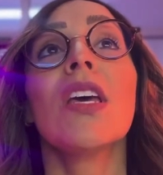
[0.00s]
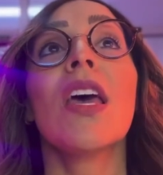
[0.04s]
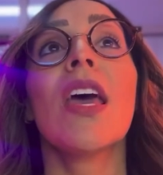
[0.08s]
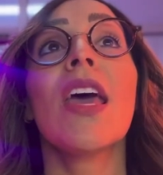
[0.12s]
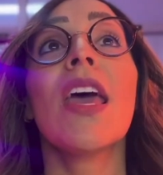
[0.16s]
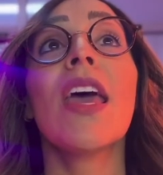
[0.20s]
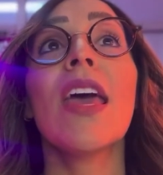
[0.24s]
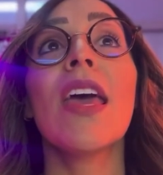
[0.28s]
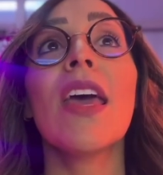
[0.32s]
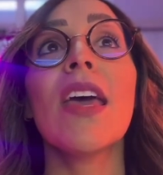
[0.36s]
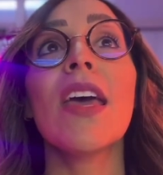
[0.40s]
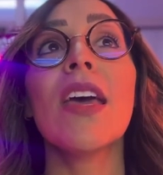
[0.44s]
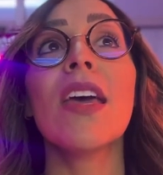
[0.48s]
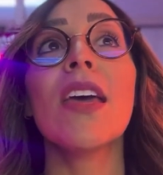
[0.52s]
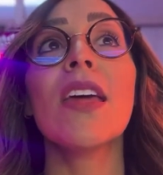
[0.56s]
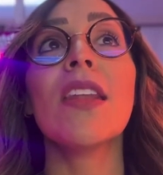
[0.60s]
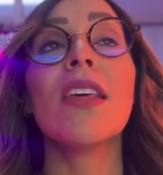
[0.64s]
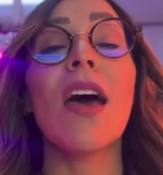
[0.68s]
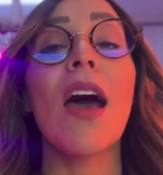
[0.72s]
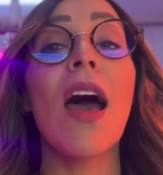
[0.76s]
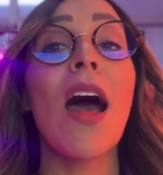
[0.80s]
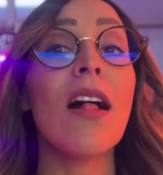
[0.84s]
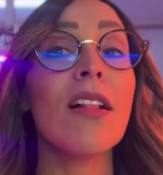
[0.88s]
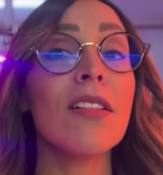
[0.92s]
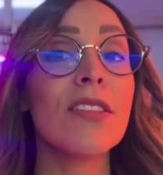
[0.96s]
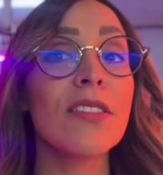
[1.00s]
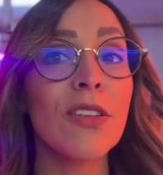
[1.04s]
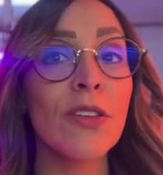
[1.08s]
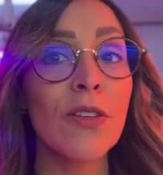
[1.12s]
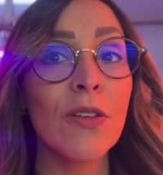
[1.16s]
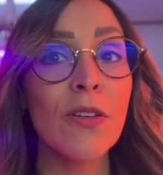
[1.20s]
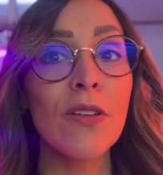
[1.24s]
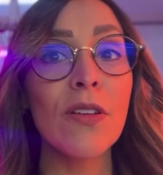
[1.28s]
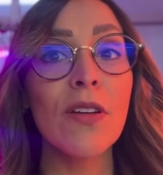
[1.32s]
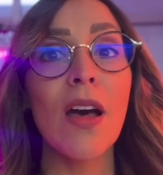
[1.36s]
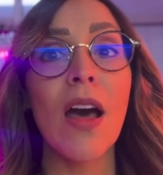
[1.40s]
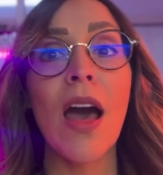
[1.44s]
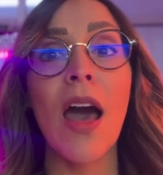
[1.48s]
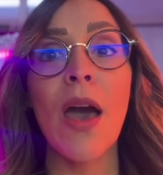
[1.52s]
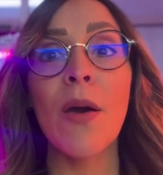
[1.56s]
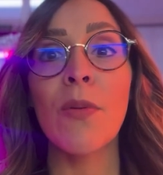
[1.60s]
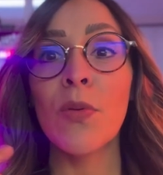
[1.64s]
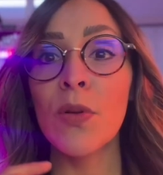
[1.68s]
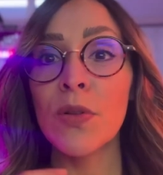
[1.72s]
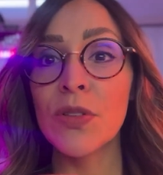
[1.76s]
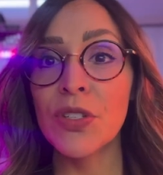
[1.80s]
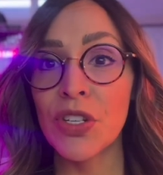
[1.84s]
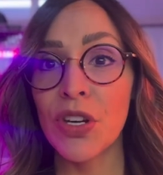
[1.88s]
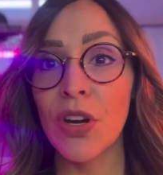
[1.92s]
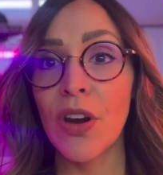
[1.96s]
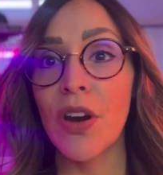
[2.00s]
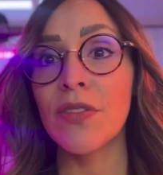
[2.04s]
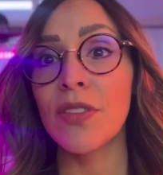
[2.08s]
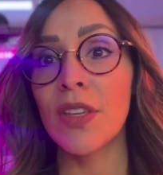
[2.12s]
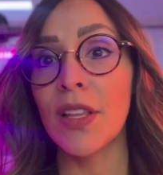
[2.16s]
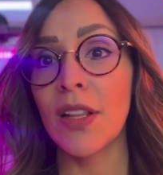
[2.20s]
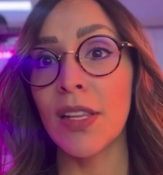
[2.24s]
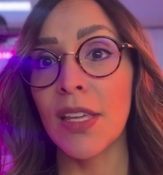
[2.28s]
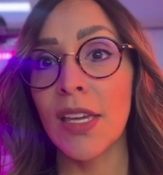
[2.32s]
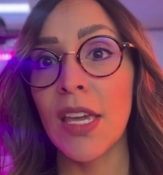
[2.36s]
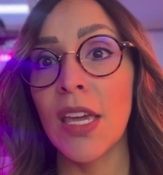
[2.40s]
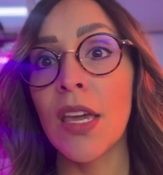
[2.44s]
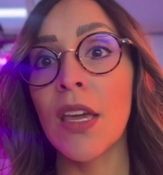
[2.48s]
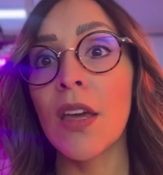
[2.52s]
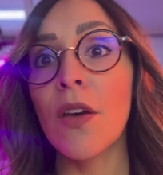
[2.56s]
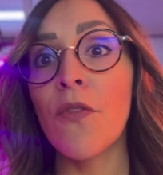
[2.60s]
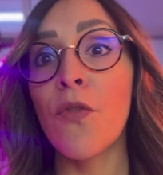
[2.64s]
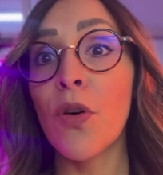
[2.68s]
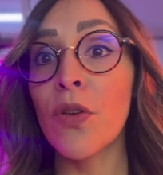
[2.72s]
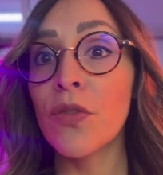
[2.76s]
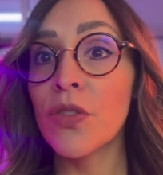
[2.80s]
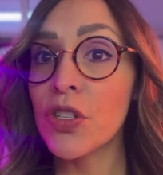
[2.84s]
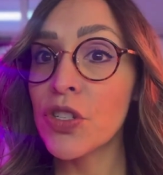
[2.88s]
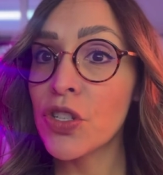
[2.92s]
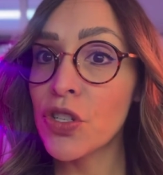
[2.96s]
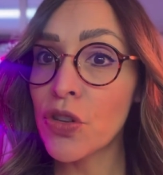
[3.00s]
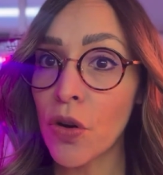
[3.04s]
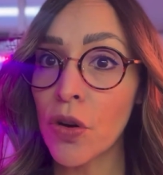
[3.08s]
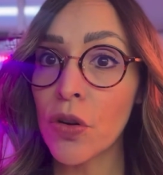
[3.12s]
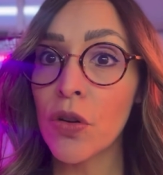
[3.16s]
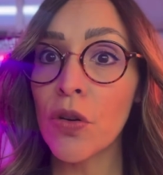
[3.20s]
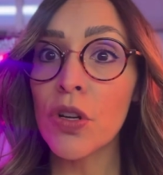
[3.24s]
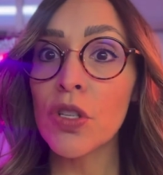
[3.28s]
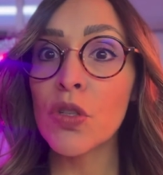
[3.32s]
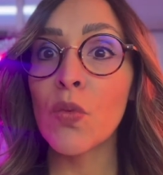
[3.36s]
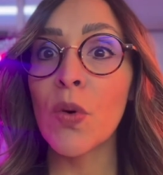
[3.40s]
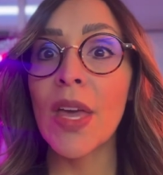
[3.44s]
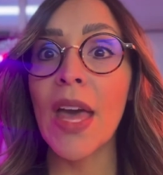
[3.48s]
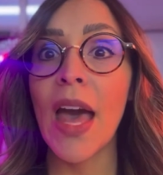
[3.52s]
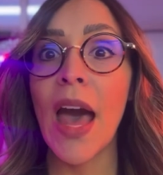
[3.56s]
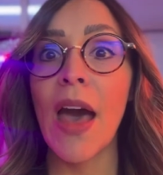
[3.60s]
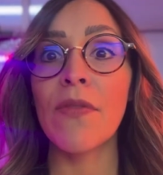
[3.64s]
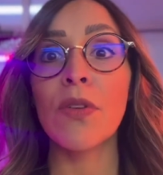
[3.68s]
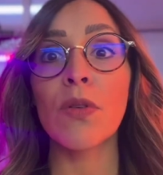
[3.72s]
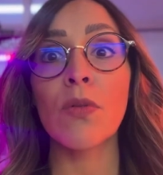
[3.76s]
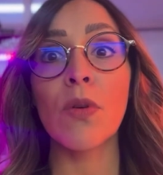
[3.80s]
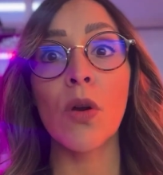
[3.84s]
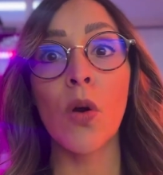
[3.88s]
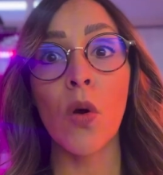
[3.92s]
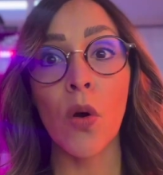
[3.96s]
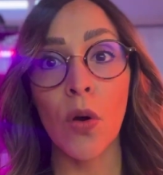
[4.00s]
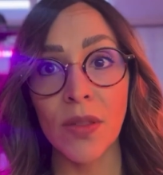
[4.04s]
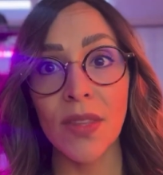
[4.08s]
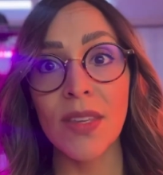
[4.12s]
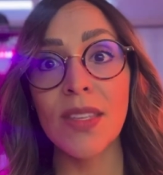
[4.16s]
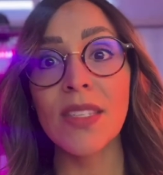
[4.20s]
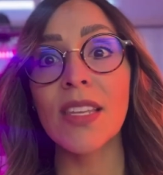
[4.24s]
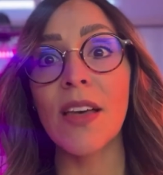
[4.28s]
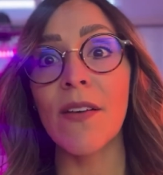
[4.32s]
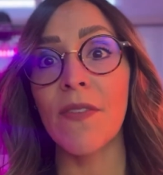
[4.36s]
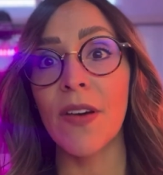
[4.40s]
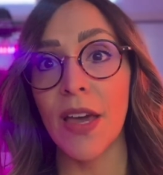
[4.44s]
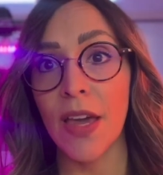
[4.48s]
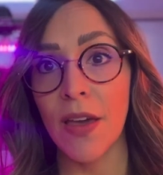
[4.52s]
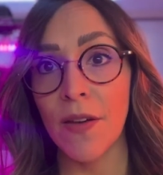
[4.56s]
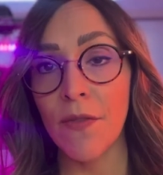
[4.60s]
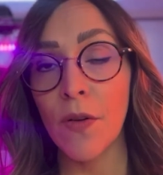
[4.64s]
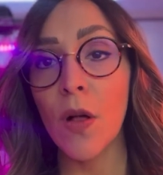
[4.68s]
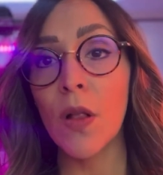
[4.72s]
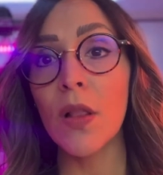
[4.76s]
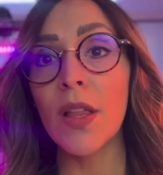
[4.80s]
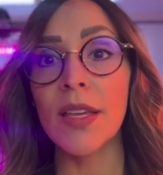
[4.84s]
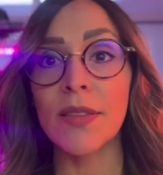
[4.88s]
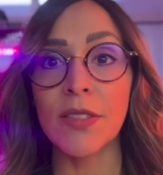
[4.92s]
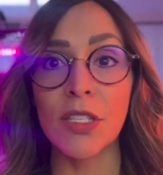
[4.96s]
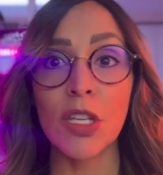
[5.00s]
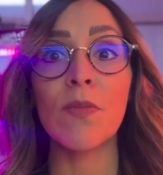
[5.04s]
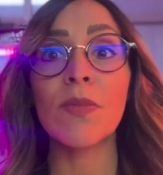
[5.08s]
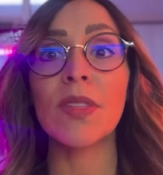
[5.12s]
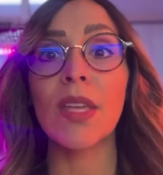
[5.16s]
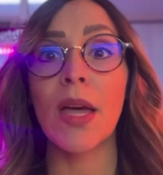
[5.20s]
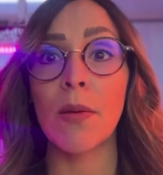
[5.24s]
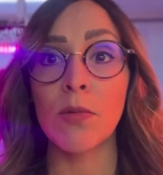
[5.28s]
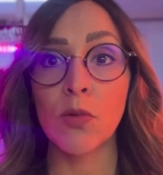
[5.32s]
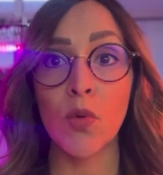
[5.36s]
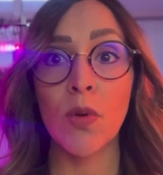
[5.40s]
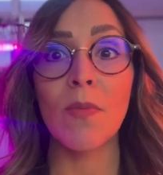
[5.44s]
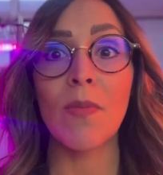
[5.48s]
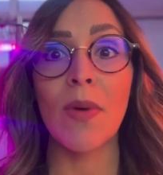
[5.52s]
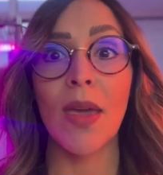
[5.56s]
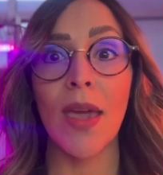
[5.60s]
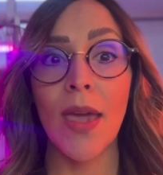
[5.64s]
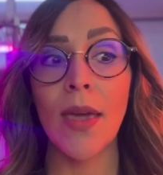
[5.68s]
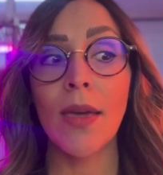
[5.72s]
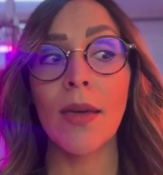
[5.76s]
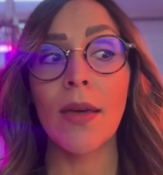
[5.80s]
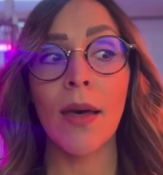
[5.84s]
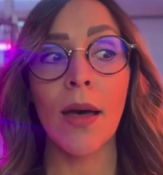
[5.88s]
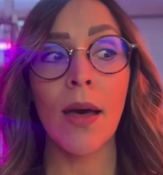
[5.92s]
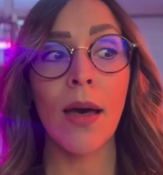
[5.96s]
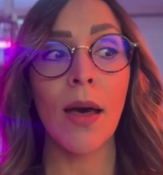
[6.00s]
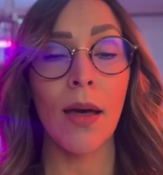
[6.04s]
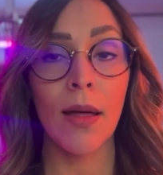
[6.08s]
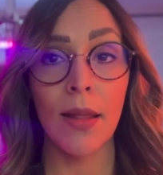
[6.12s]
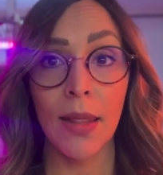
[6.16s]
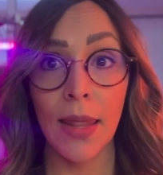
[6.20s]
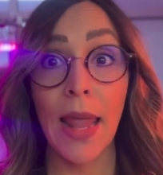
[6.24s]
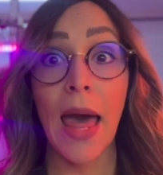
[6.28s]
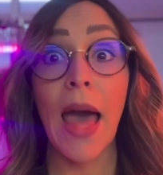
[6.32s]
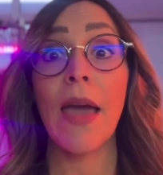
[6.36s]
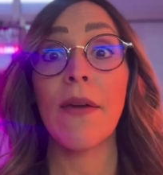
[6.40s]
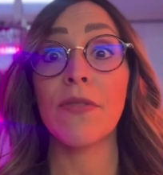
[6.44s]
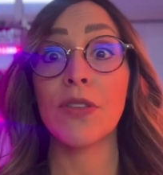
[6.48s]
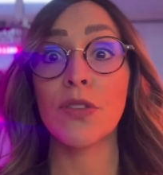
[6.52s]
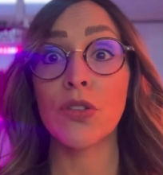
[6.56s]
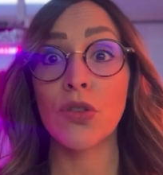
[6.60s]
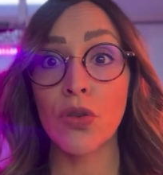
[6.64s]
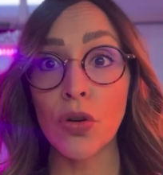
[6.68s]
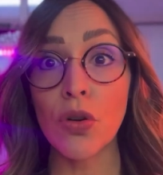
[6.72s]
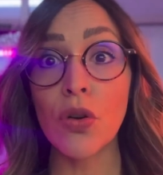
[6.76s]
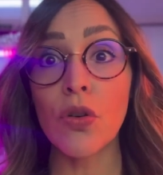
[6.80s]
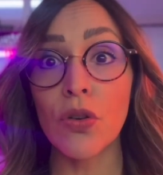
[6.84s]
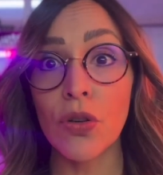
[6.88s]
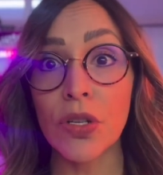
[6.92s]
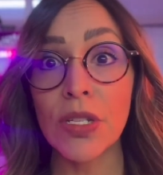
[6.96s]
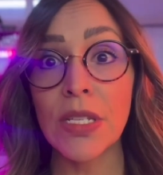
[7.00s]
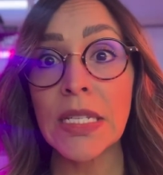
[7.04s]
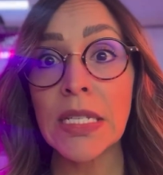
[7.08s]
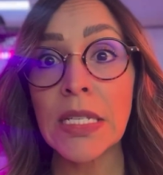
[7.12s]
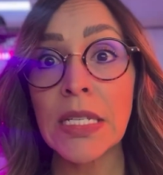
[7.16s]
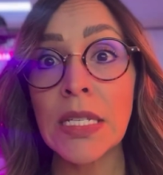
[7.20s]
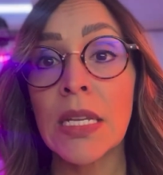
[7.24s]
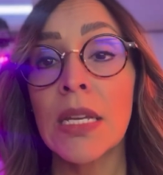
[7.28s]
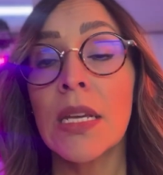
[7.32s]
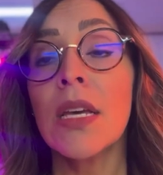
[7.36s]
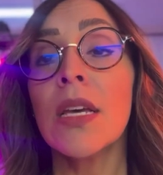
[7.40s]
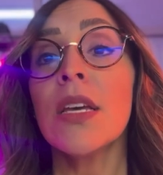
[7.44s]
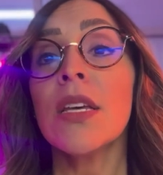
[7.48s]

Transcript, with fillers: And also, I will share the link for the short course. We have the recordings available, and sometimes we make uh, live short courses.